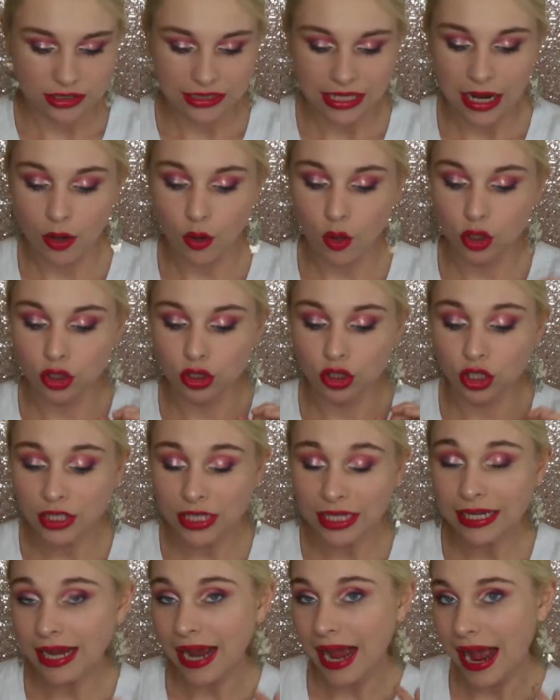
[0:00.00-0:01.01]
Now,
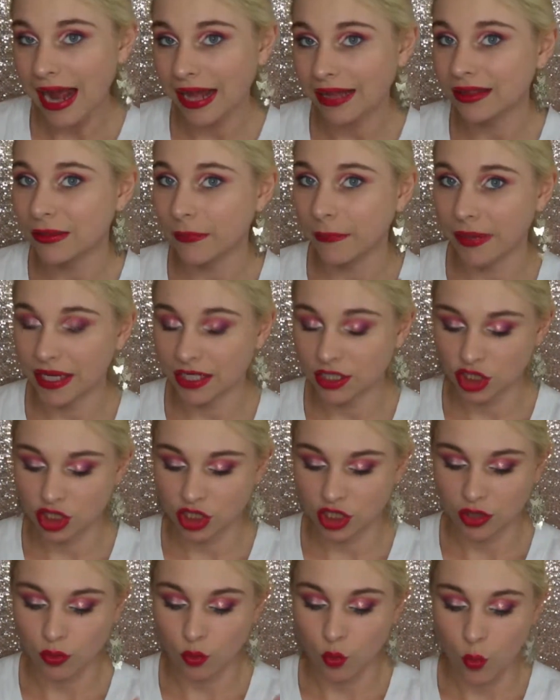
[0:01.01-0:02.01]
looking at the
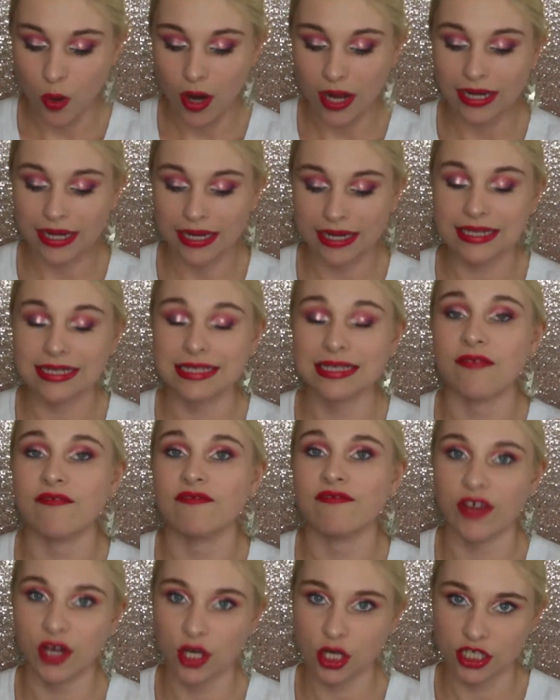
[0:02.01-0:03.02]
picture, one, it is
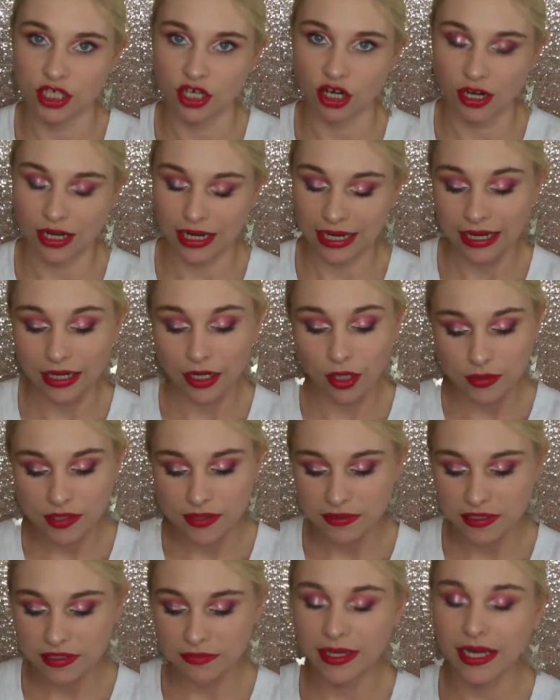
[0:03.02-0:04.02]
very dark, and I know it's
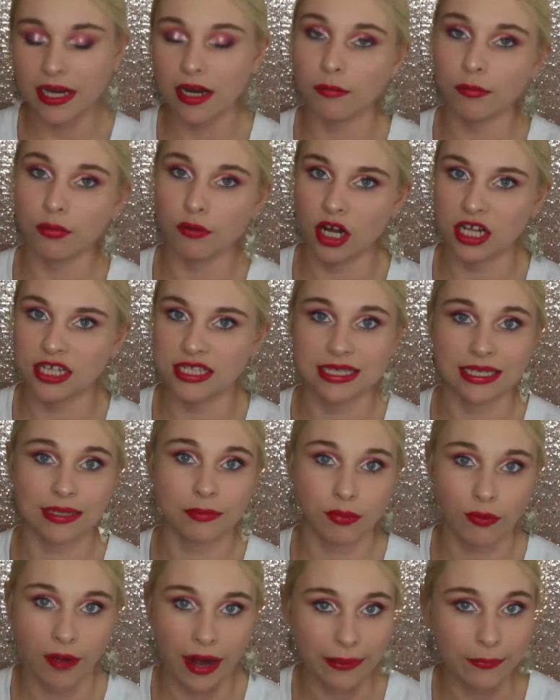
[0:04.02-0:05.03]
supposed to be a bronzing
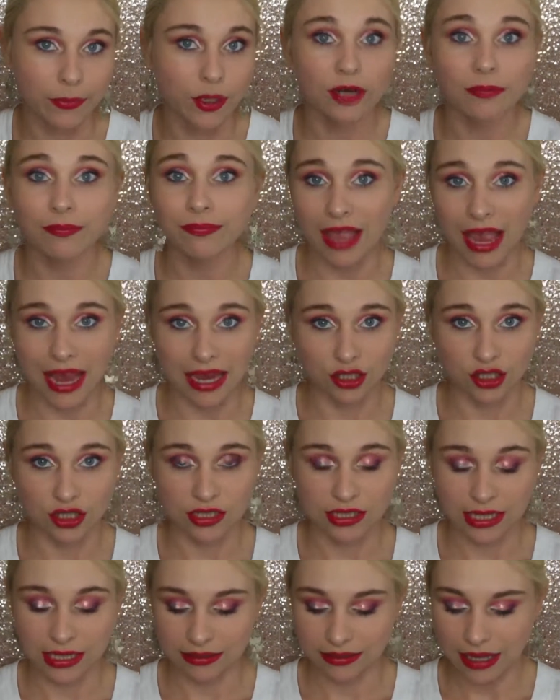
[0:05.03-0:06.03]
primer. I
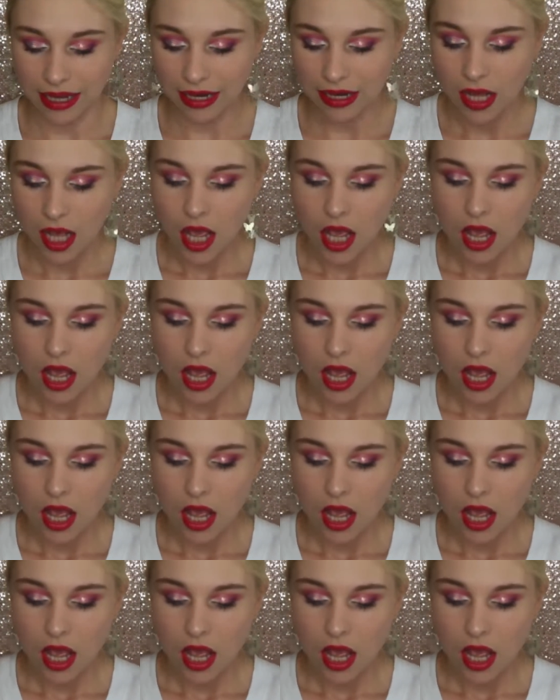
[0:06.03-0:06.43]
understand that.